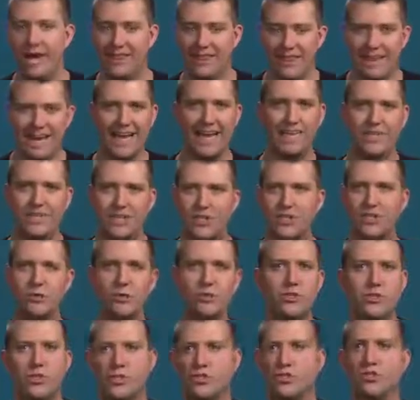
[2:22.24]
And that has to do
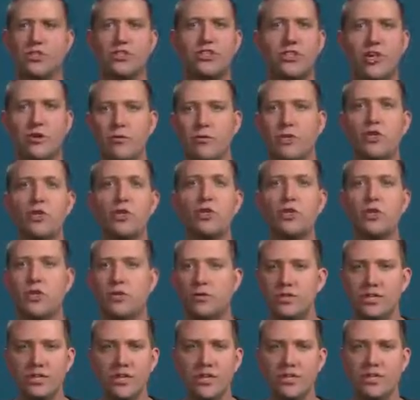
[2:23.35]
with just general
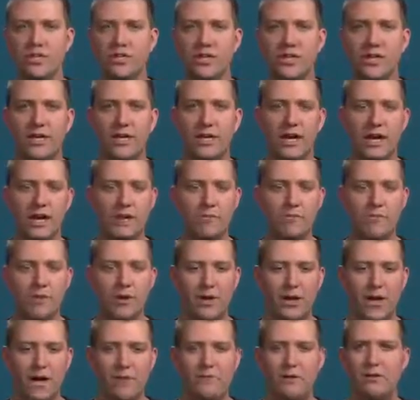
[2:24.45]
acoustics. Have
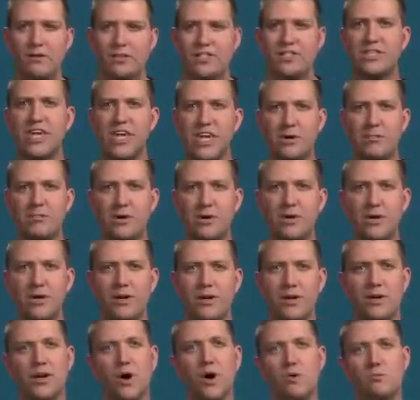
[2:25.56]
you ever set up
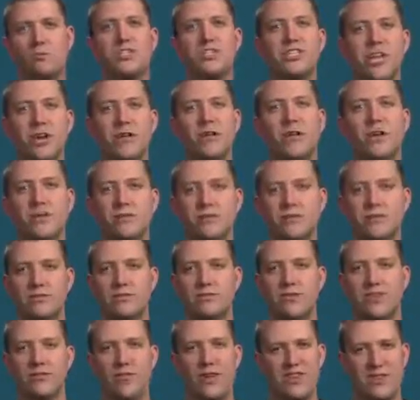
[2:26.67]
a home stereo?
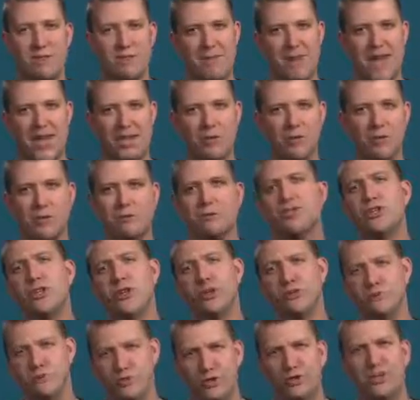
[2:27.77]
I read the manual. I'm
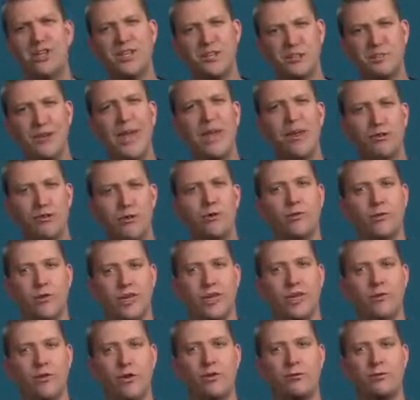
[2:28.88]
sure you read the manual right when
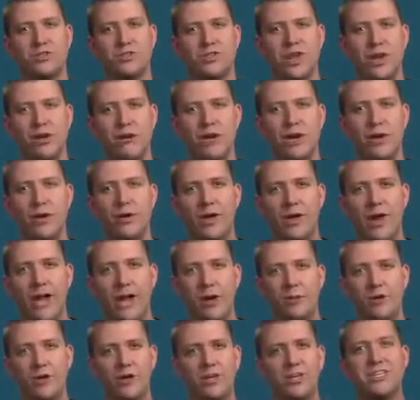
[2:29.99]
you get your home stereo.
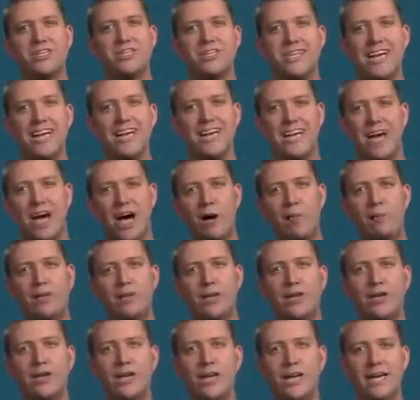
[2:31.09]
And when you're going to set it up,
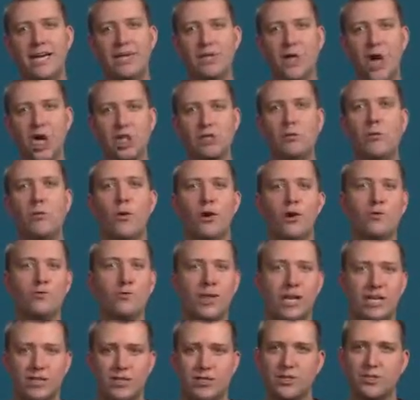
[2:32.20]
it talks about where to
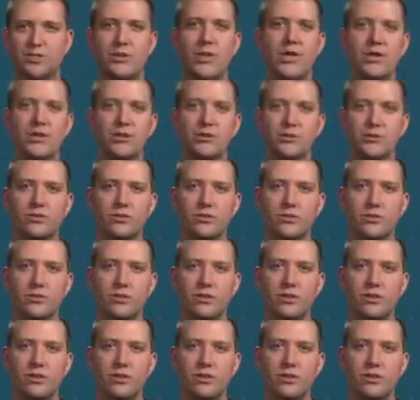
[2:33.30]
place the speakers.